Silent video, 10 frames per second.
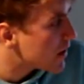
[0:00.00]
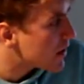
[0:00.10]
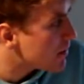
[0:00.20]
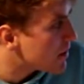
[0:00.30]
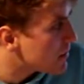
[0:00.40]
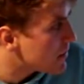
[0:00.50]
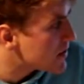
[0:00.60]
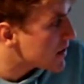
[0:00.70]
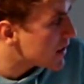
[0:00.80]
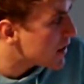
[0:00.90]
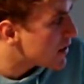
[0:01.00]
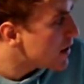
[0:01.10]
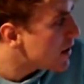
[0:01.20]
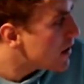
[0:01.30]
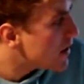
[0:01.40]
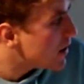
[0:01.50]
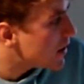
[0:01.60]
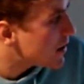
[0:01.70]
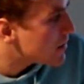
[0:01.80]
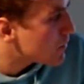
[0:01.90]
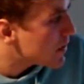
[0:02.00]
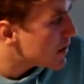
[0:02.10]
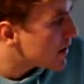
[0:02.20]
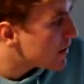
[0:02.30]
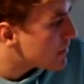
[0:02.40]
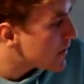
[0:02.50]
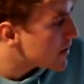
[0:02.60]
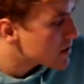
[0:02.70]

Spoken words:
coming to visit yet within that phase.